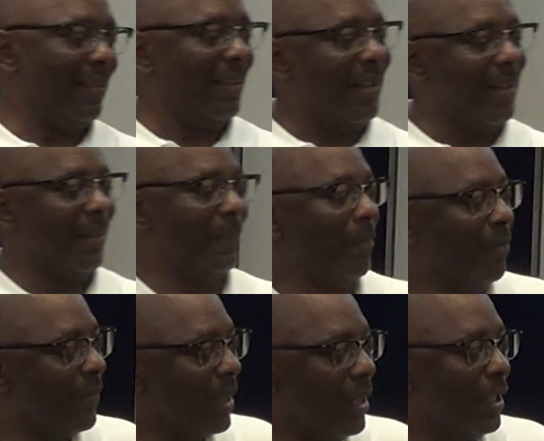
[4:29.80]
Yeah.
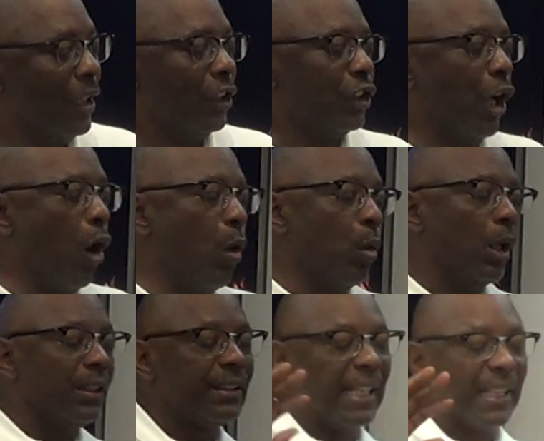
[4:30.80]
So,
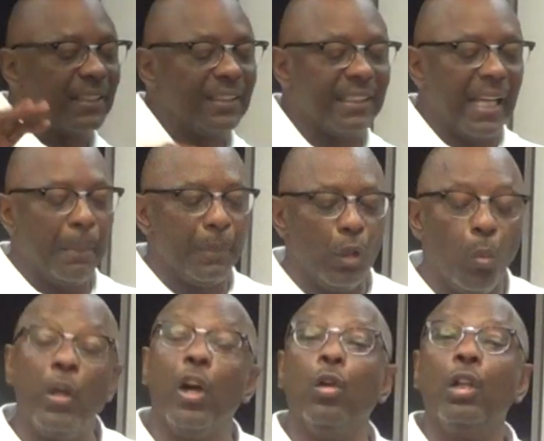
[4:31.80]
2 Samuel,
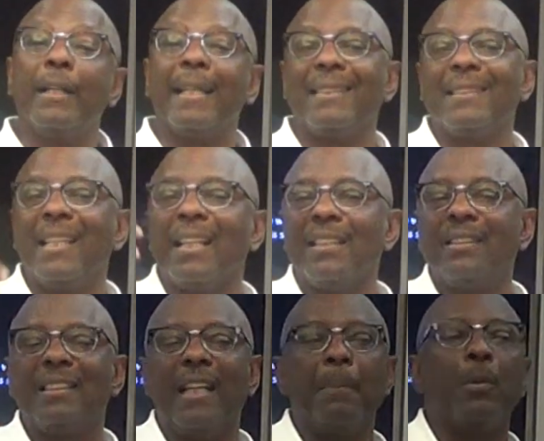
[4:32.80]
we're going to look at 2
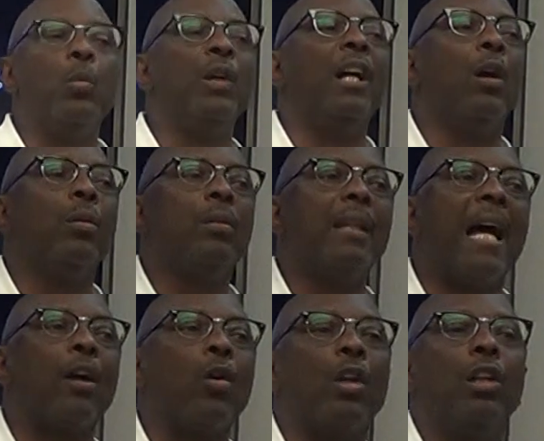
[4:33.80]
Samuel. We're
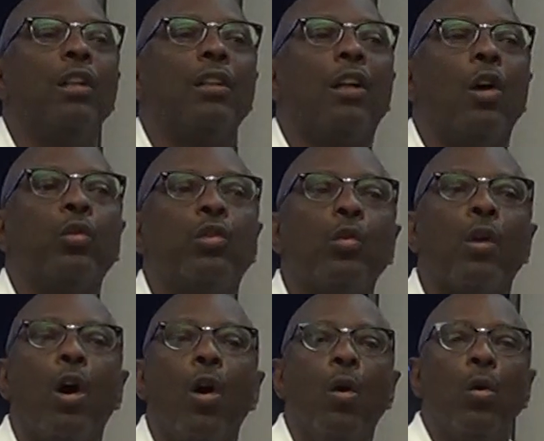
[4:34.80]
not going to go through the
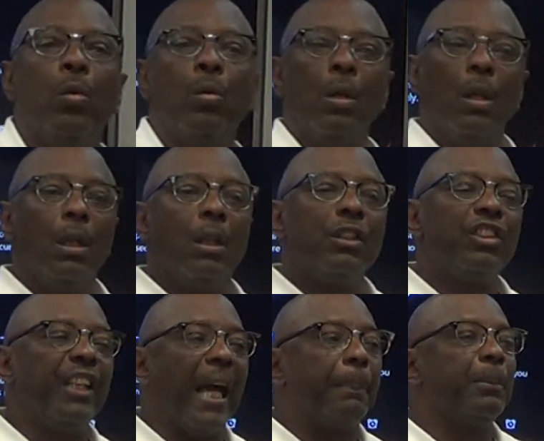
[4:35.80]
whole
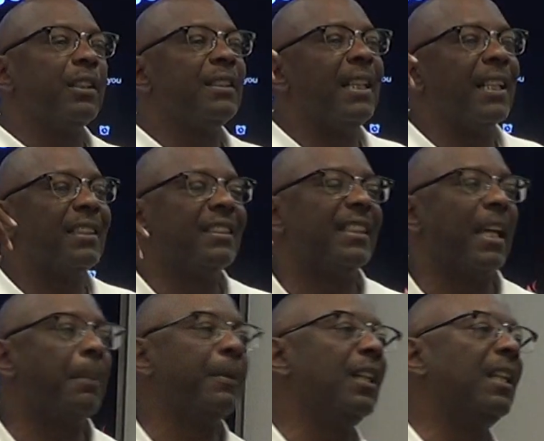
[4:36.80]
chapter, 2
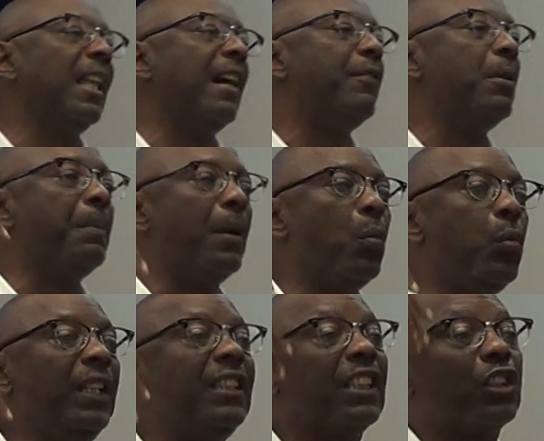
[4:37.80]
Samuel 11, but
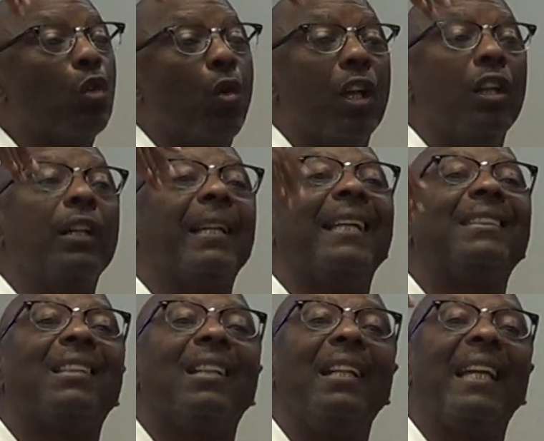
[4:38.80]
we're just going to look at
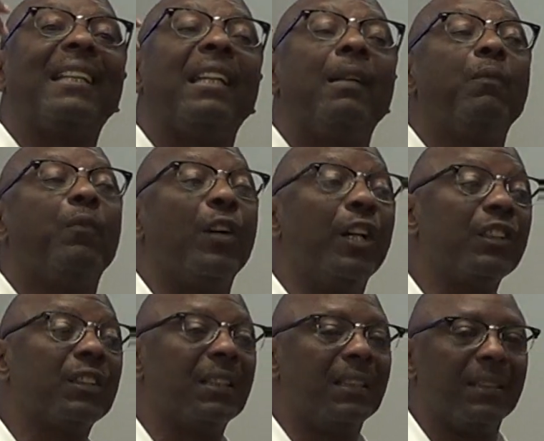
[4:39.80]
selected
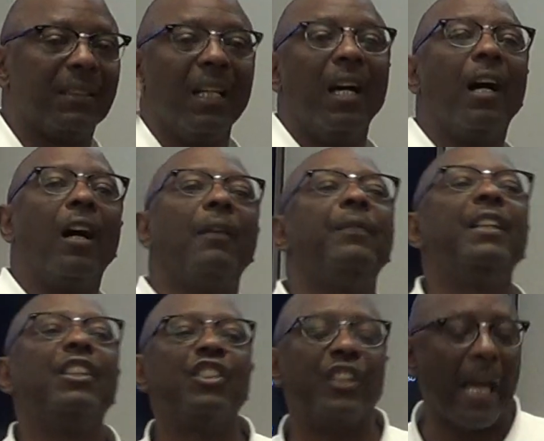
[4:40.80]
verses of
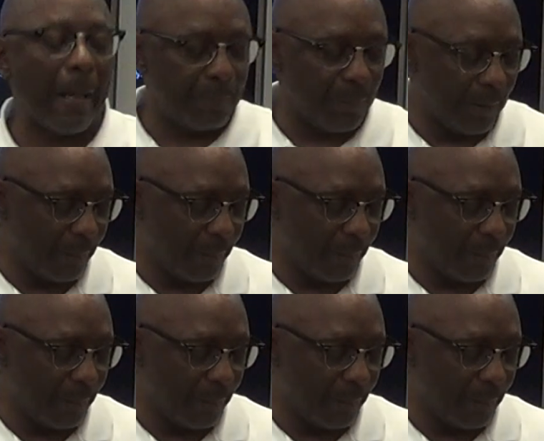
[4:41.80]
this chapter.